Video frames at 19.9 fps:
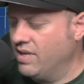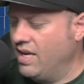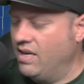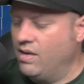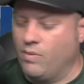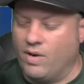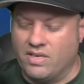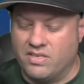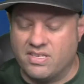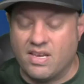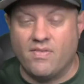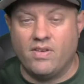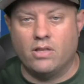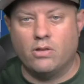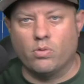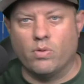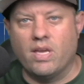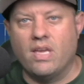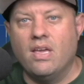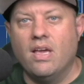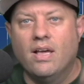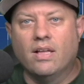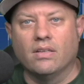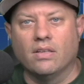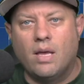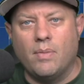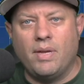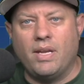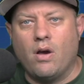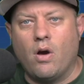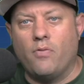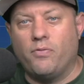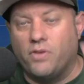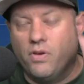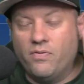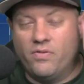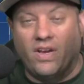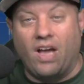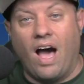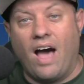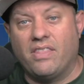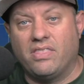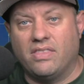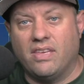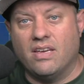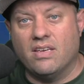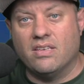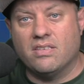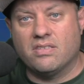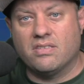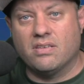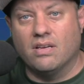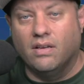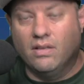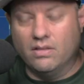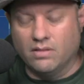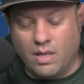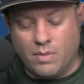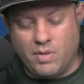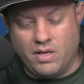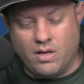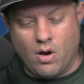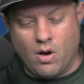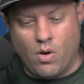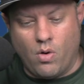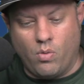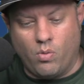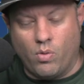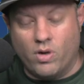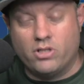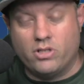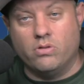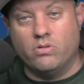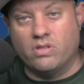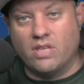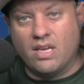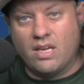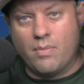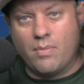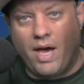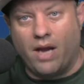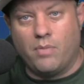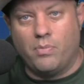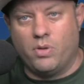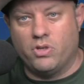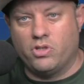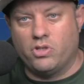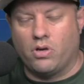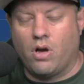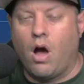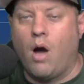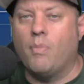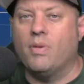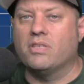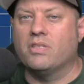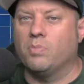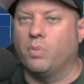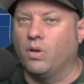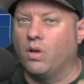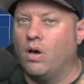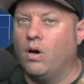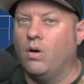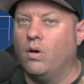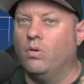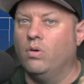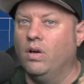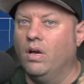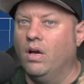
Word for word: Anyway, 73, let me know if you've got this. Let me know what you think about it. Put your comments below.